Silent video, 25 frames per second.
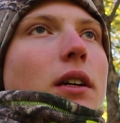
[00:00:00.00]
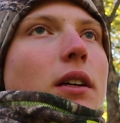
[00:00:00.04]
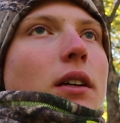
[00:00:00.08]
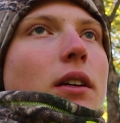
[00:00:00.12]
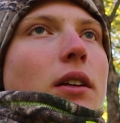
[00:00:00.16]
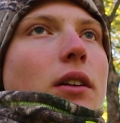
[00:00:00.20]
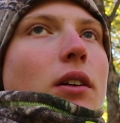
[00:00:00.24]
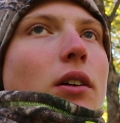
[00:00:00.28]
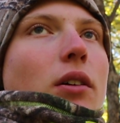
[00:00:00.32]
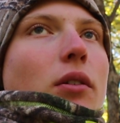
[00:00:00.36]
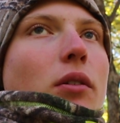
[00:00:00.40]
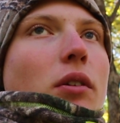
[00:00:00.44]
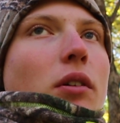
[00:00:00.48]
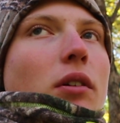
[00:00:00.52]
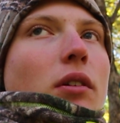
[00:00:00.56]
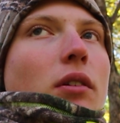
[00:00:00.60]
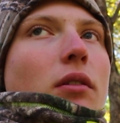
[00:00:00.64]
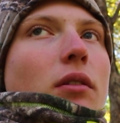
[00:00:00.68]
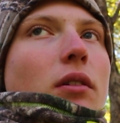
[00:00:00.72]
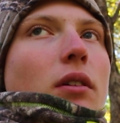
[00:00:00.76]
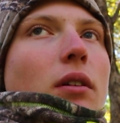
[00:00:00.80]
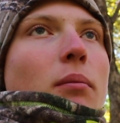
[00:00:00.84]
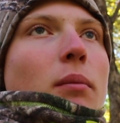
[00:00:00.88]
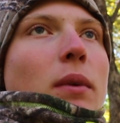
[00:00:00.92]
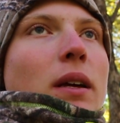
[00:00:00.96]
you know, in
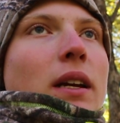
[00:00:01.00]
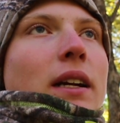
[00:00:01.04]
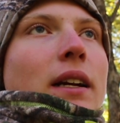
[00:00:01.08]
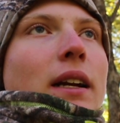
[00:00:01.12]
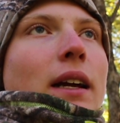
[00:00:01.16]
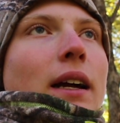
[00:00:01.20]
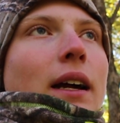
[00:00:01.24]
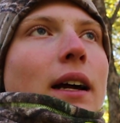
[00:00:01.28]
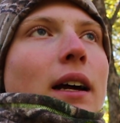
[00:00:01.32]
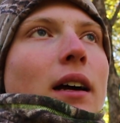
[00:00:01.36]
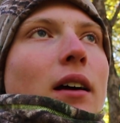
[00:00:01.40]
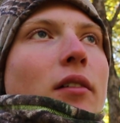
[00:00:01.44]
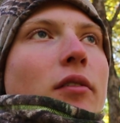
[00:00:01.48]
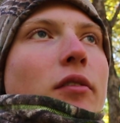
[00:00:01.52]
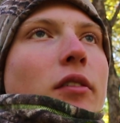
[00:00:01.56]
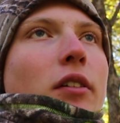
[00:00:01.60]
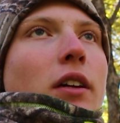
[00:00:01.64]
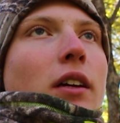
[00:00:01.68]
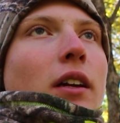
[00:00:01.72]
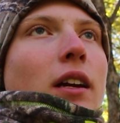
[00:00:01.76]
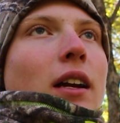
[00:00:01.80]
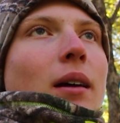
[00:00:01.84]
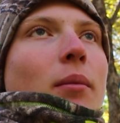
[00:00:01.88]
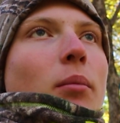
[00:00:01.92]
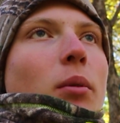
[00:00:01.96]
a minute and a half. It
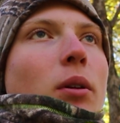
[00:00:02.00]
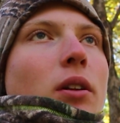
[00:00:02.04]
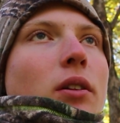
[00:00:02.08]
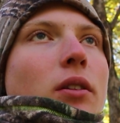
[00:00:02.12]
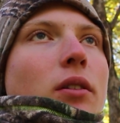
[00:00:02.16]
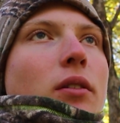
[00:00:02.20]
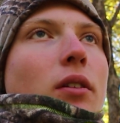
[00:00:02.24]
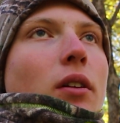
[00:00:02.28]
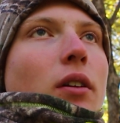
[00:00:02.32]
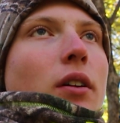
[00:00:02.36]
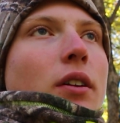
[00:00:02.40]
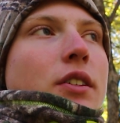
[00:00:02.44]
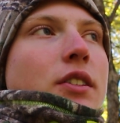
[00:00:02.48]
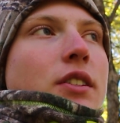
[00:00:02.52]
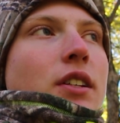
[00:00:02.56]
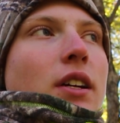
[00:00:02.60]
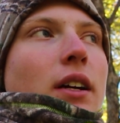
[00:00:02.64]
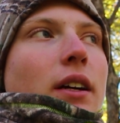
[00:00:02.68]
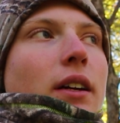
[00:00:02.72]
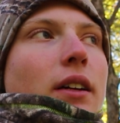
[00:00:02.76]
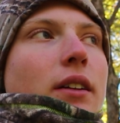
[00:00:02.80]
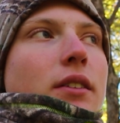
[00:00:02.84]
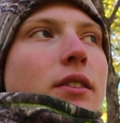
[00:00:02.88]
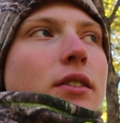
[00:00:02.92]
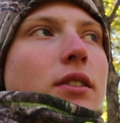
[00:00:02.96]
can happen in 30
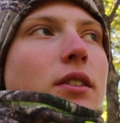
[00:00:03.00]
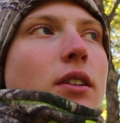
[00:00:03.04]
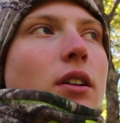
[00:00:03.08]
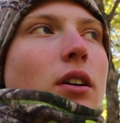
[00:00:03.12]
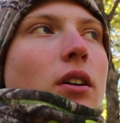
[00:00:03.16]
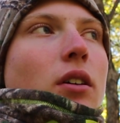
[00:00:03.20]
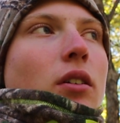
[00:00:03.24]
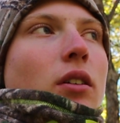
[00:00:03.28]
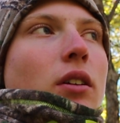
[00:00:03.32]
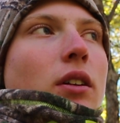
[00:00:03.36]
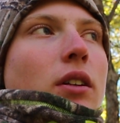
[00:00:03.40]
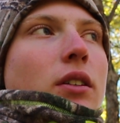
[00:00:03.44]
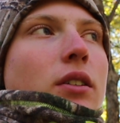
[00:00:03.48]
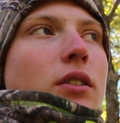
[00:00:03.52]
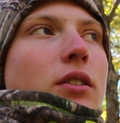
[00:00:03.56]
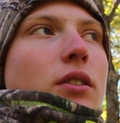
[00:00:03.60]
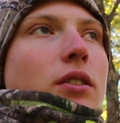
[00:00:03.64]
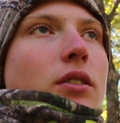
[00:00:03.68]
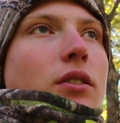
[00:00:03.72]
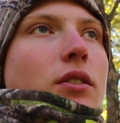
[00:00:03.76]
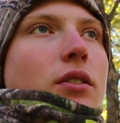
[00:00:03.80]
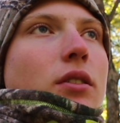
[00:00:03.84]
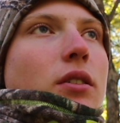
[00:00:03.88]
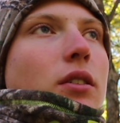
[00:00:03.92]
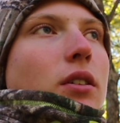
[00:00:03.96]
seconds. All it
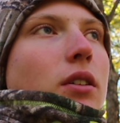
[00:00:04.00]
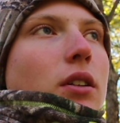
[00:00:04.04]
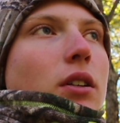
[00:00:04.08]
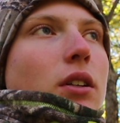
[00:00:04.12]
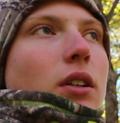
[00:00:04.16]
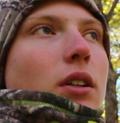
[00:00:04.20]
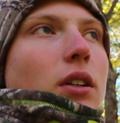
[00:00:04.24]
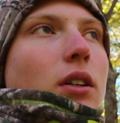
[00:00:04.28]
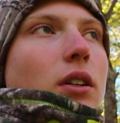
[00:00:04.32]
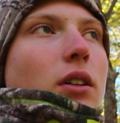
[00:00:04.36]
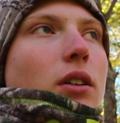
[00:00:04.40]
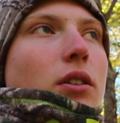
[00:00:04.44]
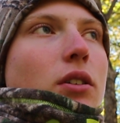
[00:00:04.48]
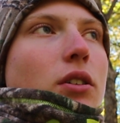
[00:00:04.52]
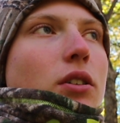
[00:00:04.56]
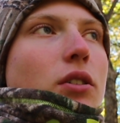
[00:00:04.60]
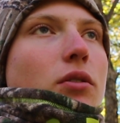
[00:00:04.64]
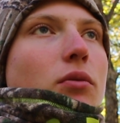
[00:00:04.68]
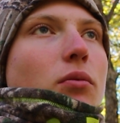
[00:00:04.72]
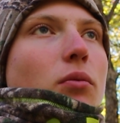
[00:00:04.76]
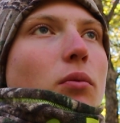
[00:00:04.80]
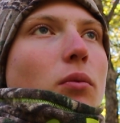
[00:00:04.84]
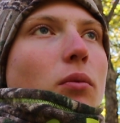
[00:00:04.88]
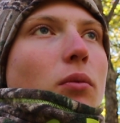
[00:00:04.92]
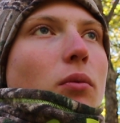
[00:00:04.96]
is just
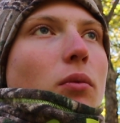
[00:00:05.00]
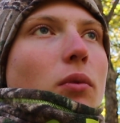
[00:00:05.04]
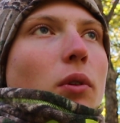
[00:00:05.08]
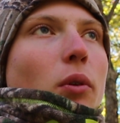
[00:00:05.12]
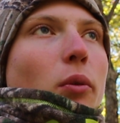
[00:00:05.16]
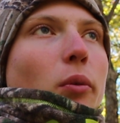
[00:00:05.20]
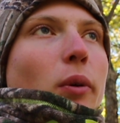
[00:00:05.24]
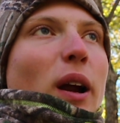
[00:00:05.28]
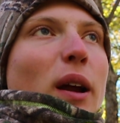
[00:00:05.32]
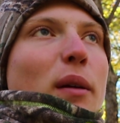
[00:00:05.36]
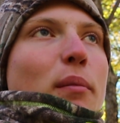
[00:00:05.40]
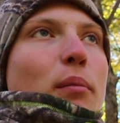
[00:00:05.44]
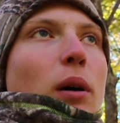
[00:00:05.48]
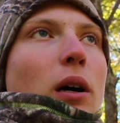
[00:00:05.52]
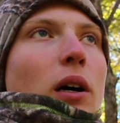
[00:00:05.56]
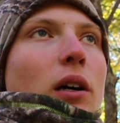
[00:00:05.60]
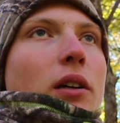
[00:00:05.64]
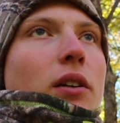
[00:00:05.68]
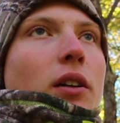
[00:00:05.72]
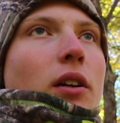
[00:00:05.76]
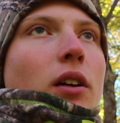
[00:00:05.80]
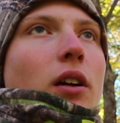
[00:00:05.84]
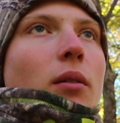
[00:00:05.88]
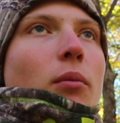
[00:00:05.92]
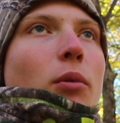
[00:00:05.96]
the right buck
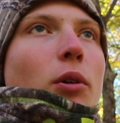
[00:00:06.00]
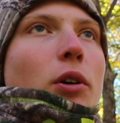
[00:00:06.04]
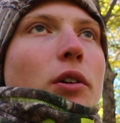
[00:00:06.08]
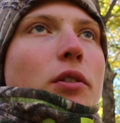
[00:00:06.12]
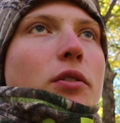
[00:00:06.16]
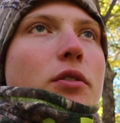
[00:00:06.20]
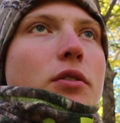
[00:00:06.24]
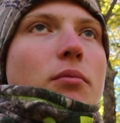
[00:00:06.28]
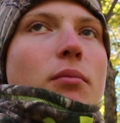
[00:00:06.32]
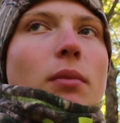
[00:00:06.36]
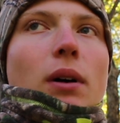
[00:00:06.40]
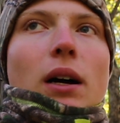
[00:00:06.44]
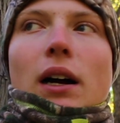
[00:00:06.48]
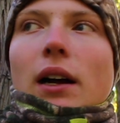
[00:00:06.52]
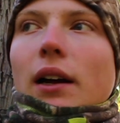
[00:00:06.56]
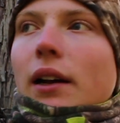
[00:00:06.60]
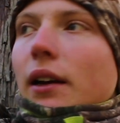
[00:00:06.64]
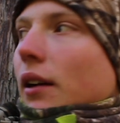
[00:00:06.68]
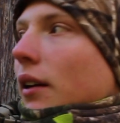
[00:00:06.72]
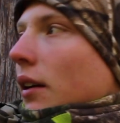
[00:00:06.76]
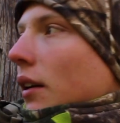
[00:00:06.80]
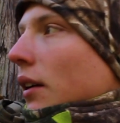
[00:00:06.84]
to come cruising by.